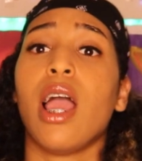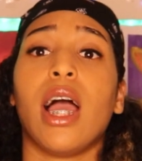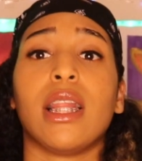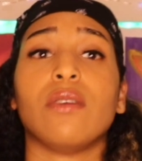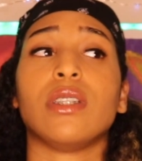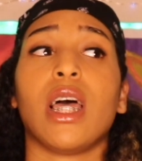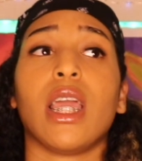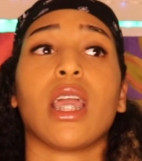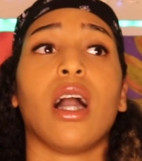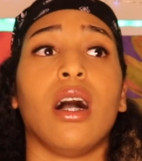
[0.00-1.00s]
And I was
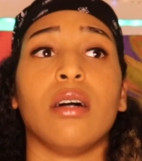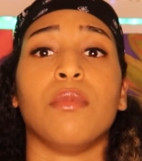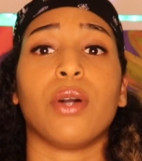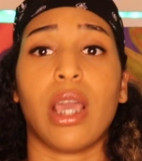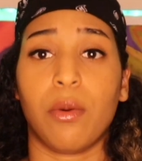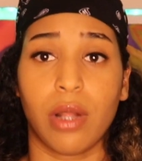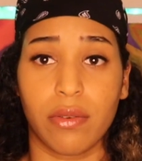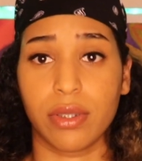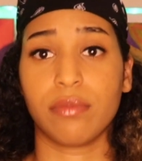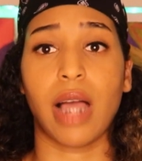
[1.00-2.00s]
like, okay,
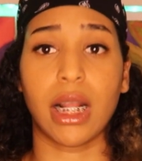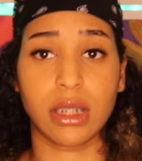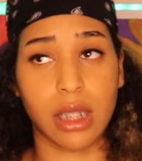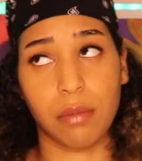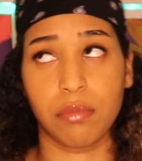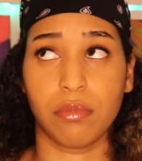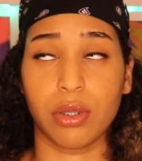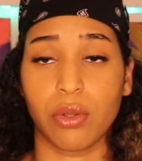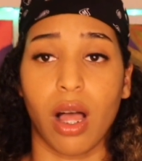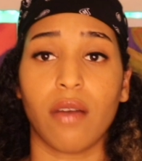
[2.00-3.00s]
whatever. I just like
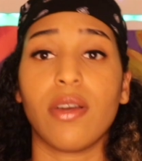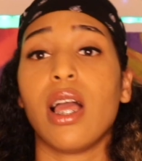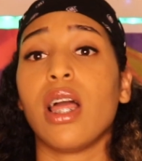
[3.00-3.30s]
blew it off.